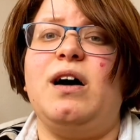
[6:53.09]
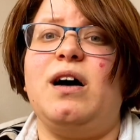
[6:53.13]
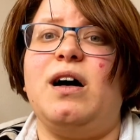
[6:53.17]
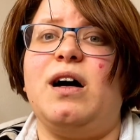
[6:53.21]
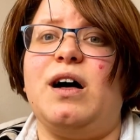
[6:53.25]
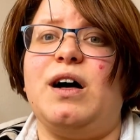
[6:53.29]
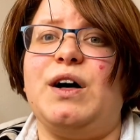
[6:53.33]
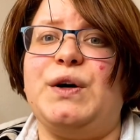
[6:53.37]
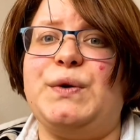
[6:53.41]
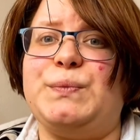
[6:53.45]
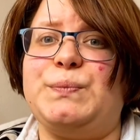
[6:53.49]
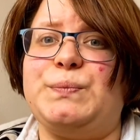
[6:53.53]

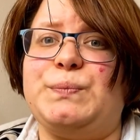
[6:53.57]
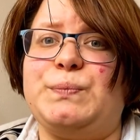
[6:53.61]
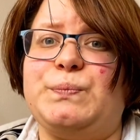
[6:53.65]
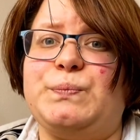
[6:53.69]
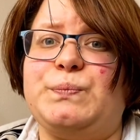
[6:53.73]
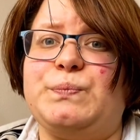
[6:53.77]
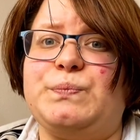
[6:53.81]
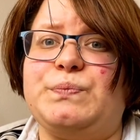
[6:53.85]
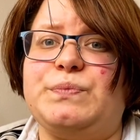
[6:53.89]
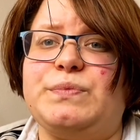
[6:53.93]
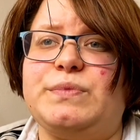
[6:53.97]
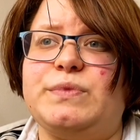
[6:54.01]

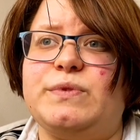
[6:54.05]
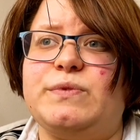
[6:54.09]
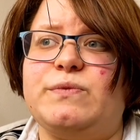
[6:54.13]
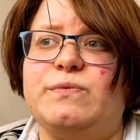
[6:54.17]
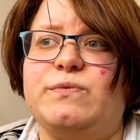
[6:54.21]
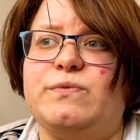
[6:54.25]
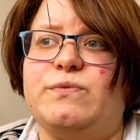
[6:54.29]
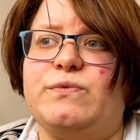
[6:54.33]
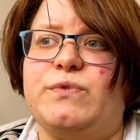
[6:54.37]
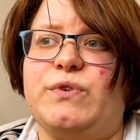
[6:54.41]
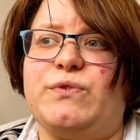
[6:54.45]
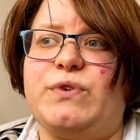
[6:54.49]

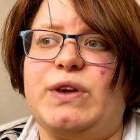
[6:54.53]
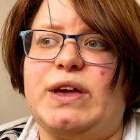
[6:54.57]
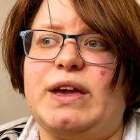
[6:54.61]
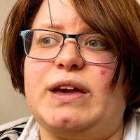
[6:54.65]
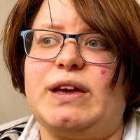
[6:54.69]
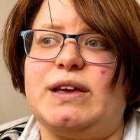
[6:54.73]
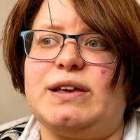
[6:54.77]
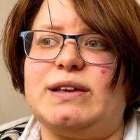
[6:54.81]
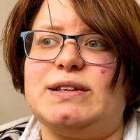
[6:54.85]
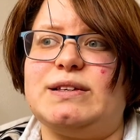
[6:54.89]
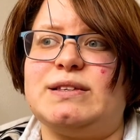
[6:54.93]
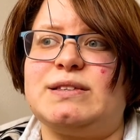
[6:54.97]
The thing
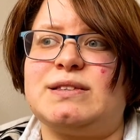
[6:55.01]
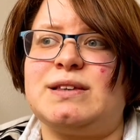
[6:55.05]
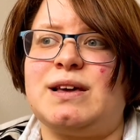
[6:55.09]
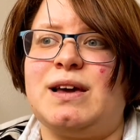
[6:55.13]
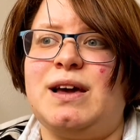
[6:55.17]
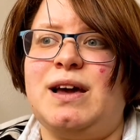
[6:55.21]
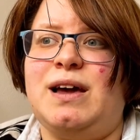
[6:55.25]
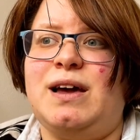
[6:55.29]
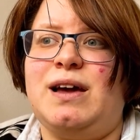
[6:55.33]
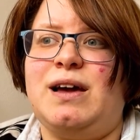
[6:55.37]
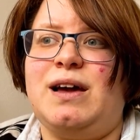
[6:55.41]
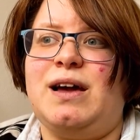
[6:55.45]
is,
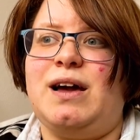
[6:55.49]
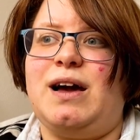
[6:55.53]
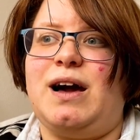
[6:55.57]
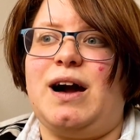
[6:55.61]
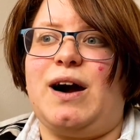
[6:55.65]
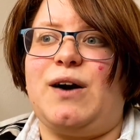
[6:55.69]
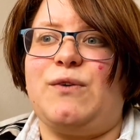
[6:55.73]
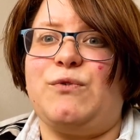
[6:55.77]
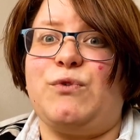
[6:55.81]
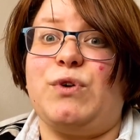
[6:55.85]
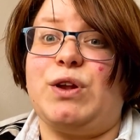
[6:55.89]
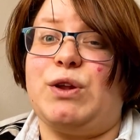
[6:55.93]

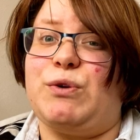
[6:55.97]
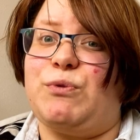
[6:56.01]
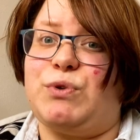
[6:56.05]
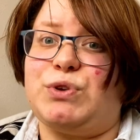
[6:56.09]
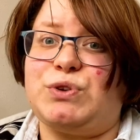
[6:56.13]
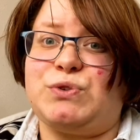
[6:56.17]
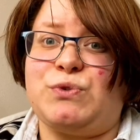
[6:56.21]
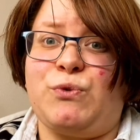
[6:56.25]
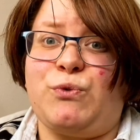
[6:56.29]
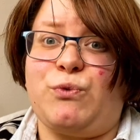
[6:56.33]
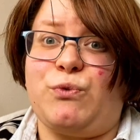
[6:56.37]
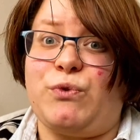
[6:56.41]
I really want
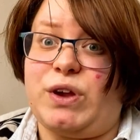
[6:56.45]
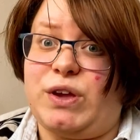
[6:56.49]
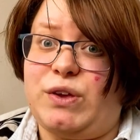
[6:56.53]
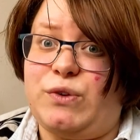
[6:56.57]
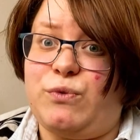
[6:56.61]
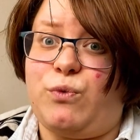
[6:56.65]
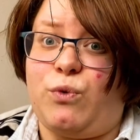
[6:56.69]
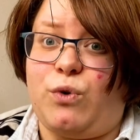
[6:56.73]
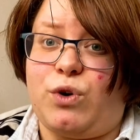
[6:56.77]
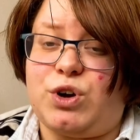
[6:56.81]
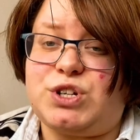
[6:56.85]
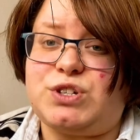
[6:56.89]
to
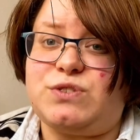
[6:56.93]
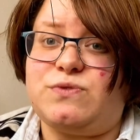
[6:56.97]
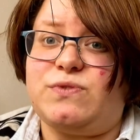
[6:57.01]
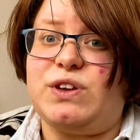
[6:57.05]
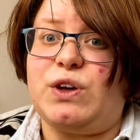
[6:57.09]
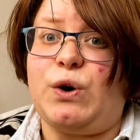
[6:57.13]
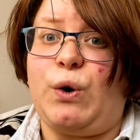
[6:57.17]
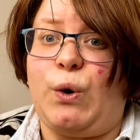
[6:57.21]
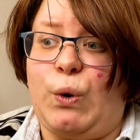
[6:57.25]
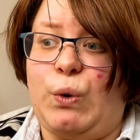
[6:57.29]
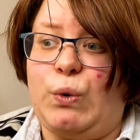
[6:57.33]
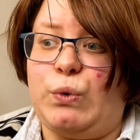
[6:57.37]
rewatch the
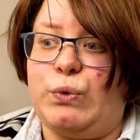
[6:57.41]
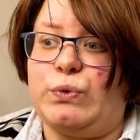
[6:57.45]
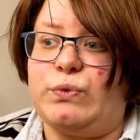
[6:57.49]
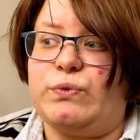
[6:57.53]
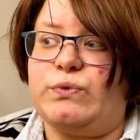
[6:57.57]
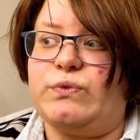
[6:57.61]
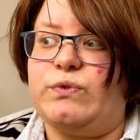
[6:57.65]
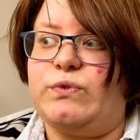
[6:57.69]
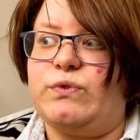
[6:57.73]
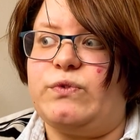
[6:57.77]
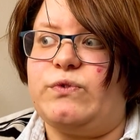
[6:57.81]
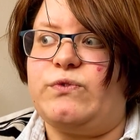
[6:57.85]
whole
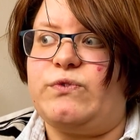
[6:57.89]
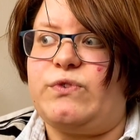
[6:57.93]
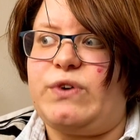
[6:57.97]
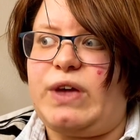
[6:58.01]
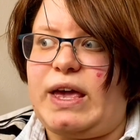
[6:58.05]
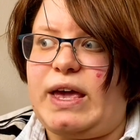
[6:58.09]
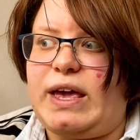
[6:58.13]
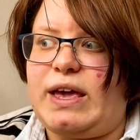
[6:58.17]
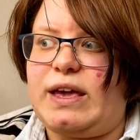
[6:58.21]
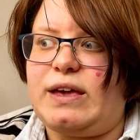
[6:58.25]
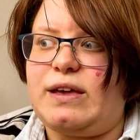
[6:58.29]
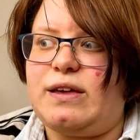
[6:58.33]

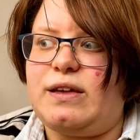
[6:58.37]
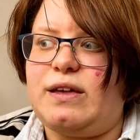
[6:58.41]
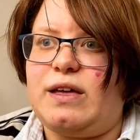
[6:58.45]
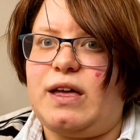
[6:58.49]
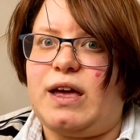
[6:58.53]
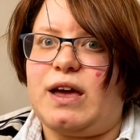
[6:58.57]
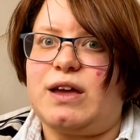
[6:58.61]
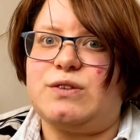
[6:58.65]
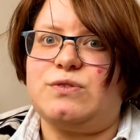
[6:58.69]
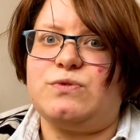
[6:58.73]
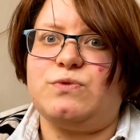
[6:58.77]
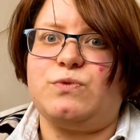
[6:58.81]
thing
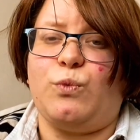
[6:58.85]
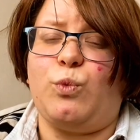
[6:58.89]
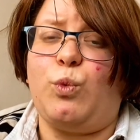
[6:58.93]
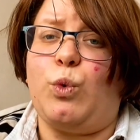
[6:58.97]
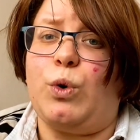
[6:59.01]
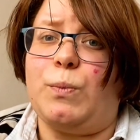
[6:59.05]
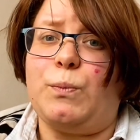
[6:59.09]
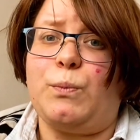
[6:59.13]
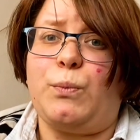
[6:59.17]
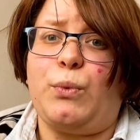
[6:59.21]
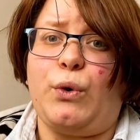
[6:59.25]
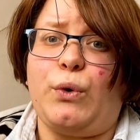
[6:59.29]
at
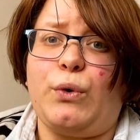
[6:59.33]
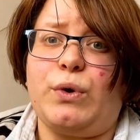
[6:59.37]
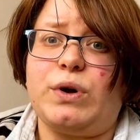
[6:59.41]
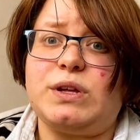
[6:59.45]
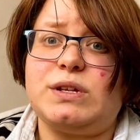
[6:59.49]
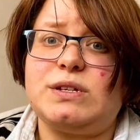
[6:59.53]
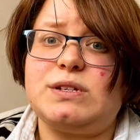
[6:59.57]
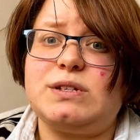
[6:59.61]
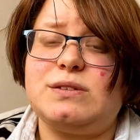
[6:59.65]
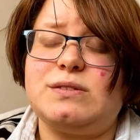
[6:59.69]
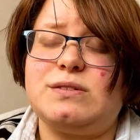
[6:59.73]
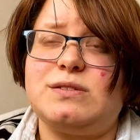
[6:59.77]
one
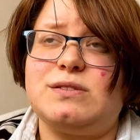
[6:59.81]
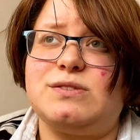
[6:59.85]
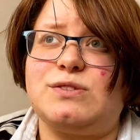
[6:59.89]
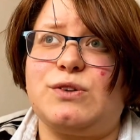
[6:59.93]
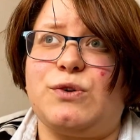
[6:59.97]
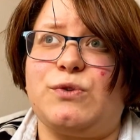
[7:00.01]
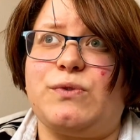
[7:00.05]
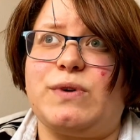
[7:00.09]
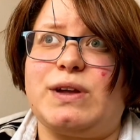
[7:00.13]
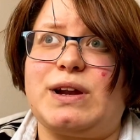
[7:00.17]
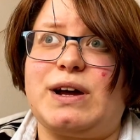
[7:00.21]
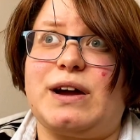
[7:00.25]
point so
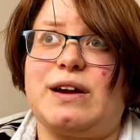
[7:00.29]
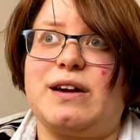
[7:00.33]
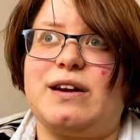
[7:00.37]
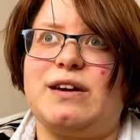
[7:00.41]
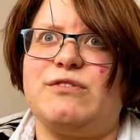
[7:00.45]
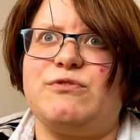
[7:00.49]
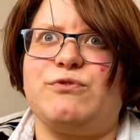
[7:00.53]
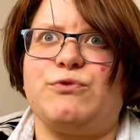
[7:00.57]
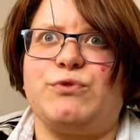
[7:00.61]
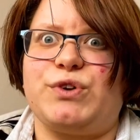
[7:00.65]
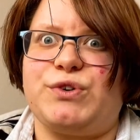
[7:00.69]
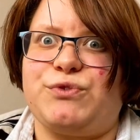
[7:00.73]
that I can
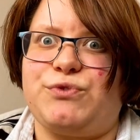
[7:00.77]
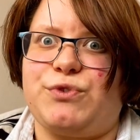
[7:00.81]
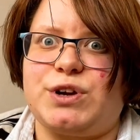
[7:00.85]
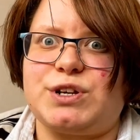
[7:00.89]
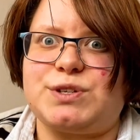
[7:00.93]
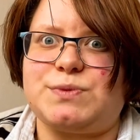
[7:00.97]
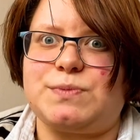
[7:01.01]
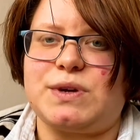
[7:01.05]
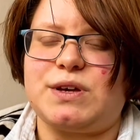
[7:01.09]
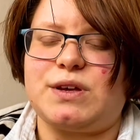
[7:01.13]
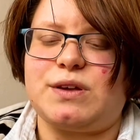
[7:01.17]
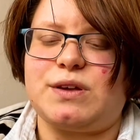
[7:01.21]
refresh
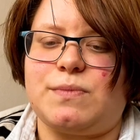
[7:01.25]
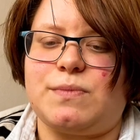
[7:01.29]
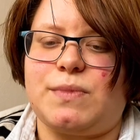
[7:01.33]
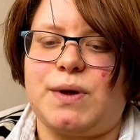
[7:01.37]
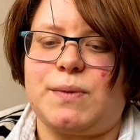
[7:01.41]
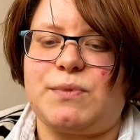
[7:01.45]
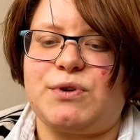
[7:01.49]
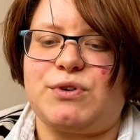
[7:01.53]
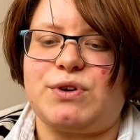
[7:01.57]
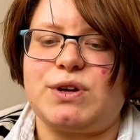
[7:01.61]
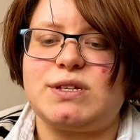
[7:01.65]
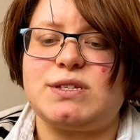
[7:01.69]
my
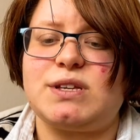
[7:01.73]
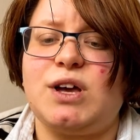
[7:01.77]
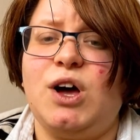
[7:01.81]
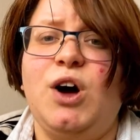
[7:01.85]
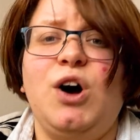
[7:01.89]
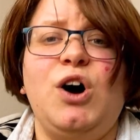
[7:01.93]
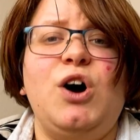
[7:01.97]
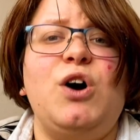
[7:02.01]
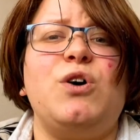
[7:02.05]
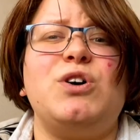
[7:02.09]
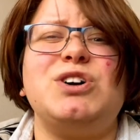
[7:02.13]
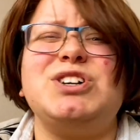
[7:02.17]
memories,
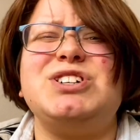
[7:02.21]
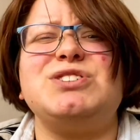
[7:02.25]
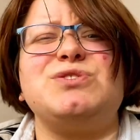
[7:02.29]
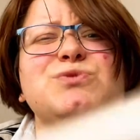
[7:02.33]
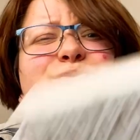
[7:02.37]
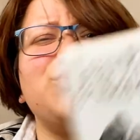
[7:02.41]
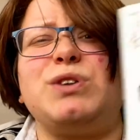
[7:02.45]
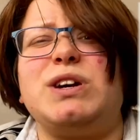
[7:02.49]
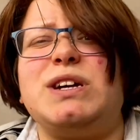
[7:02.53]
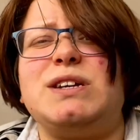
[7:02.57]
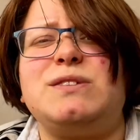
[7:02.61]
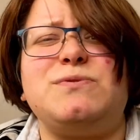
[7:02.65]
or just
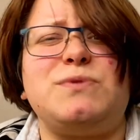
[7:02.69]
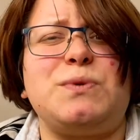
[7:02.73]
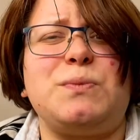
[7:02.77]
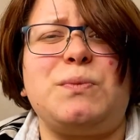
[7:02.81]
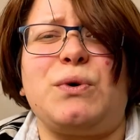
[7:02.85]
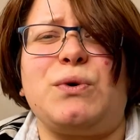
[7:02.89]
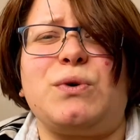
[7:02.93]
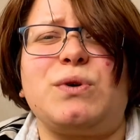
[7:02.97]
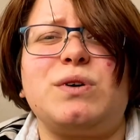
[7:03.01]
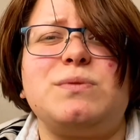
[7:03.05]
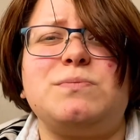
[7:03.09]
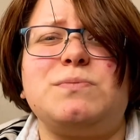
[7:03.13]
read the
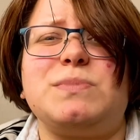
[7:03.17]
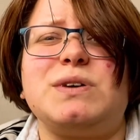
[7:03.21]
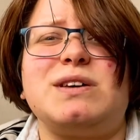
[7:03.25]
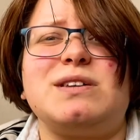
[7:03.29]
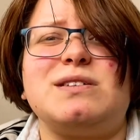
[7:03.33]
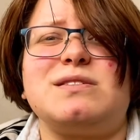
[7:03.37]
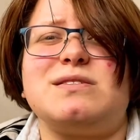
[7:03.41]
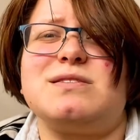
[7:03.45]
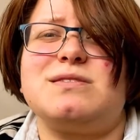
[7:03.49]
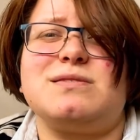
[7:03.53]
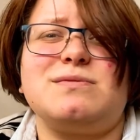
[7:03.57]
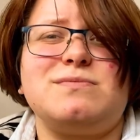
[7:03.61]
book,
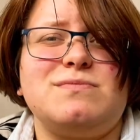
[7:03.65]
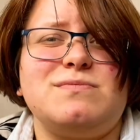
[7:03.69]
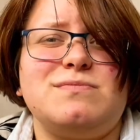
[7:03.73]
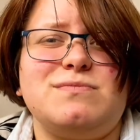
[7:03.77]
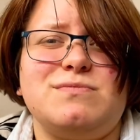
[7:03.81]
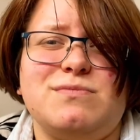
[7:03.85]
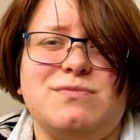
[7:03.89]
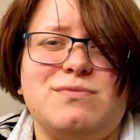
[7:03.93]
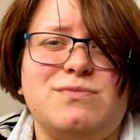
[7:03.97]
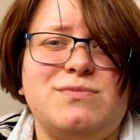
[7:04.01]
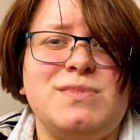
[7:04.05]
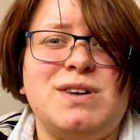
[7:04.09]
because
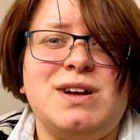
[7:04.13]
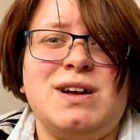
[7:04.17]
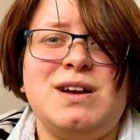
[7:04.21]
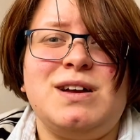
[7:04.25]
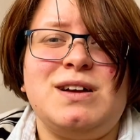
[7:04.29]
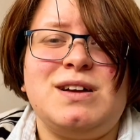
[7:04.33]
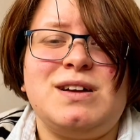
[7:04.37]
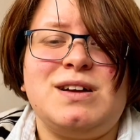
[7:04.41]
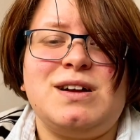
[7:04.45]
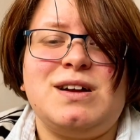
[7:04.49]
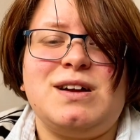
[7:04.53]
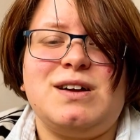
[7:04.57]

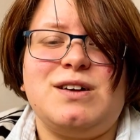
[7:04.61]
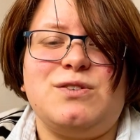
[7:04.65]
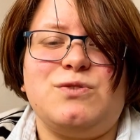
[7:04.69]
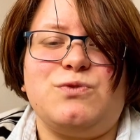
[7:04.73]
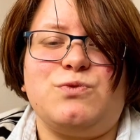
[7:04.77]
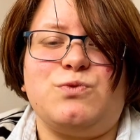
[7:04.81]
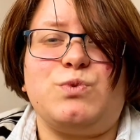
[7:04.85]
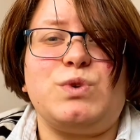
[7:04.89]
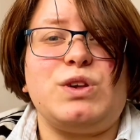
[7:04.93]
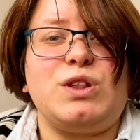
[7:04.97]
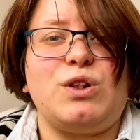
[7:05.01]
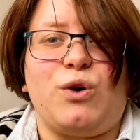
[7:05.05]

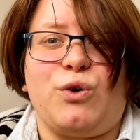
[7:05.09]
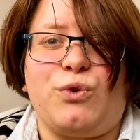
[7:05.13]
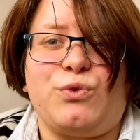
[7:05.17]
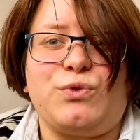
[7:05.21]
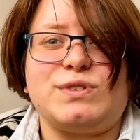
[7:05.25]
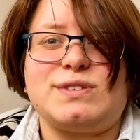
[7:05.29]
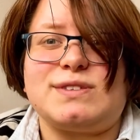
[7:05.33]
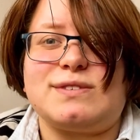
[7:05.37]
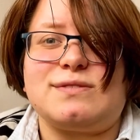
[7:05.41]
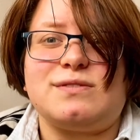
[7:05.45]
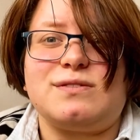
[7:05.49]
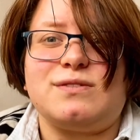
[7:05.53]
we love
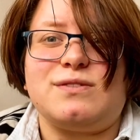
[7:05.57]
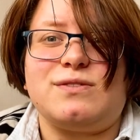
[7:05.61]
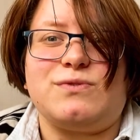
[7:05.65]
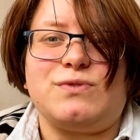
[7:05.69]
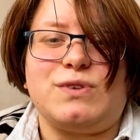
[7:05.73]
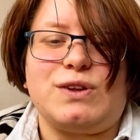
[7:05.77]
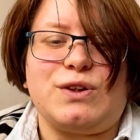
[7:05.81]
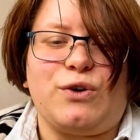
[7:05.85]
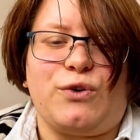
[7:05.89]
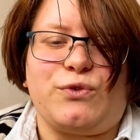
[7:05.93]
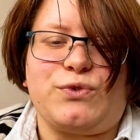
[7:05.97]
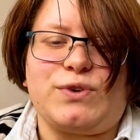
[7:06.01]

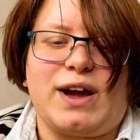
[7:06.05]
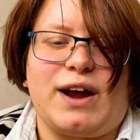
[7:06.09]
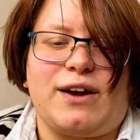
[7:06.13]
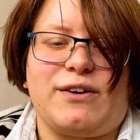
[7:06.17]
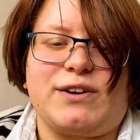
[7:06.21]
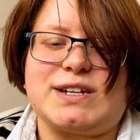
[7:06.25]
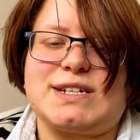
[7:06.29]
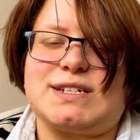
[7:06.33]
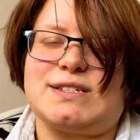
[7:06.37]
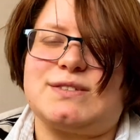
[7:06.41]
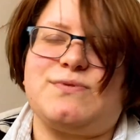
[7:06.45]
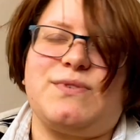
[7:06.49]
the
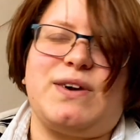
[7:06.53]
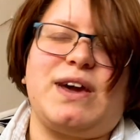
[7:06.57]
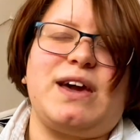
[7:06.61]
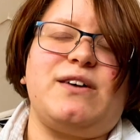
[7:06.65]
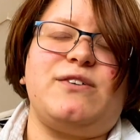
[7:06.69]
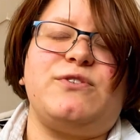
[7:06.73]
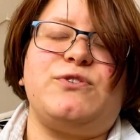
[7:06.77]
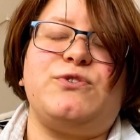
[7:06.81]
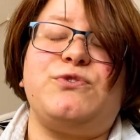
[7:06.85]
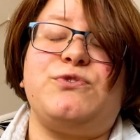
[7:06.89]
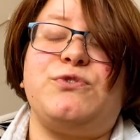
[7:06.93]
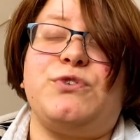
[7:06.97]
characters. They are
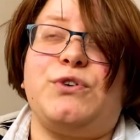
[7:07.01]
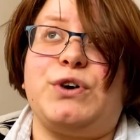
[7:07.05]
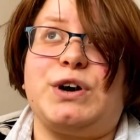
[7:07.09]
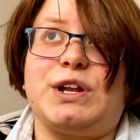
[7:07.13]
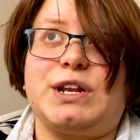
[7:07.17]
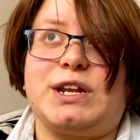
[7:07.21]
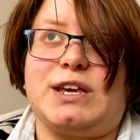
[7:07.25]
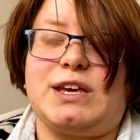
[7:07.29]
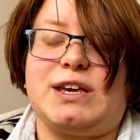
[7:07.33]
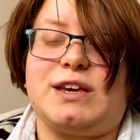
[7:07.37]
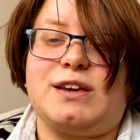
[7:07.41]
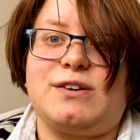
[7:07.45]

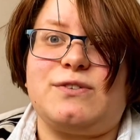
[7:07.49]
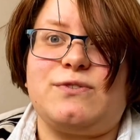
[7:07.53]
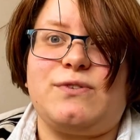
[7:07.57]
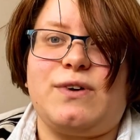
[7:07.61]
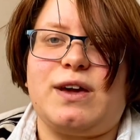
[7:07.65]
funny.